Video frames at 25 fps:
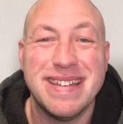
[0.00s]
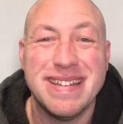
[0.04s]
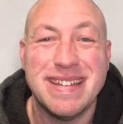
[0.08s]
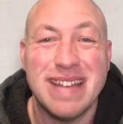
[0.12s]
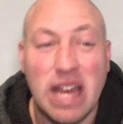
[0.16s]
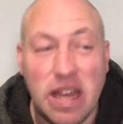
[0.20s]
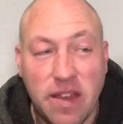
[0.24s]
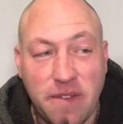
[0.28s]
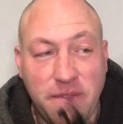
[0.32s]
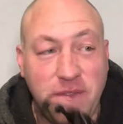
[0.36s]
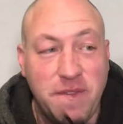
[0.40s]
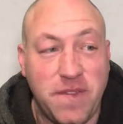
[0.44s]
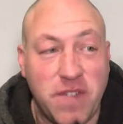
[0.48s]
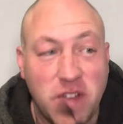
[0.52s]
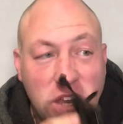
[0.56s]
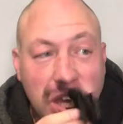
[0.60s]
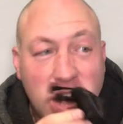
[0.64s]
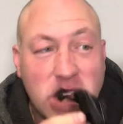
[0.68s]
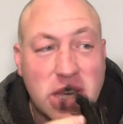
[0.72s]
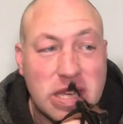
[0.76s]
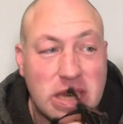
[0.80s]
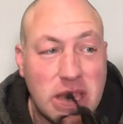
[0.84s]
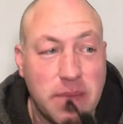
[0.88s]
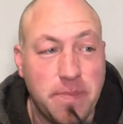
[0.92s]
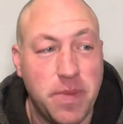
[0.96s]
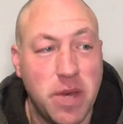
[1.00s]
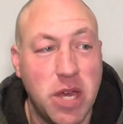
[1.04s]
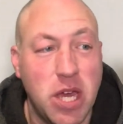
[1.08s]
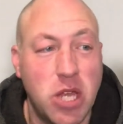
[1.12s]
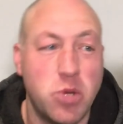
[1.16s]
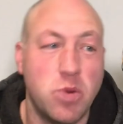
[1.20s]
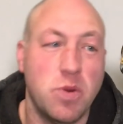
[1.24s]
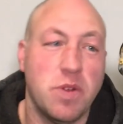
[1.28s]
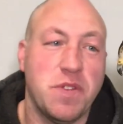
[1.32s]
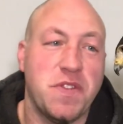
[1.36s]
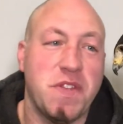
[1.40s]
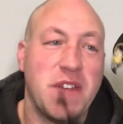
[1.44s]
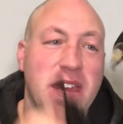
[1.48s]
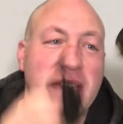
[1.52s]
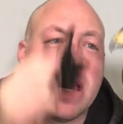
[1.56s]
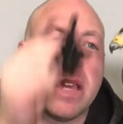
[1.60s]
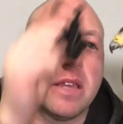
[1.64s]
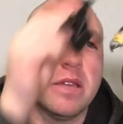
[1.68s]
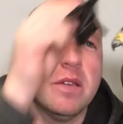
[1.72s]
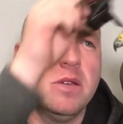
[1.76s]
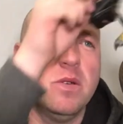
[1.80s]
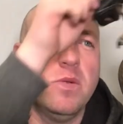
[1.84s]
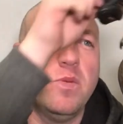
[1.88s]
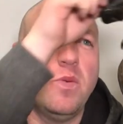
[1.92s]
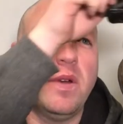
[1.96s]
At first, the bird will think,
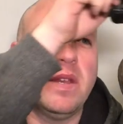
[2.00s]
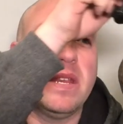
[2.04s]
what